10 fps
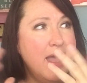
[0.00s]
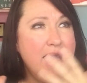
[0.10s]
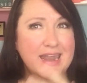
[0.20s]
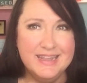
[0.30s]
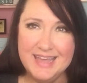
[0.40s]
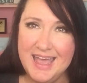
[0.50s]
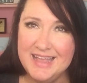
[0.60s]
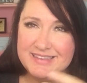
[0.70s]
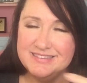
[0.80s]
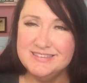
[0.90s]
And
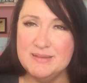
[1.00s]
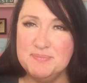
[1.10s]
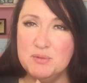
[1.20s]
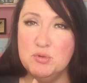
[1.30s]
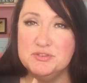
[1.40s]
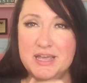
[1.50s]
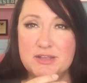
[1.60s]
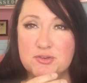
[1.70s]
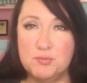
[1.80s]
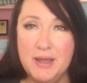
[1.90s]
again, this is something we'll
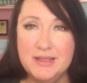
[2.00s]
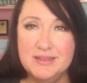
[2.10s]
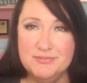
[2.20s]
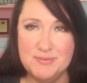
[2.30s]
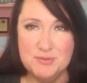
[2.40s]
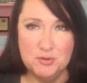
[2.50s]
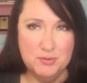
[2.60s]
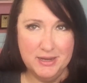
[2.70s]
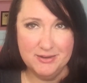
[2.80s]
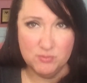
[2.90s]
take directly from the
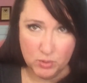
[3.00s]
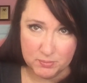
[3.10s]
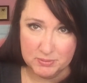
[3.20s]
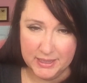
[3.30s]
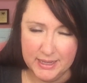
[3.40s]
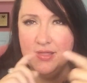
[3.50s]
creative work plan.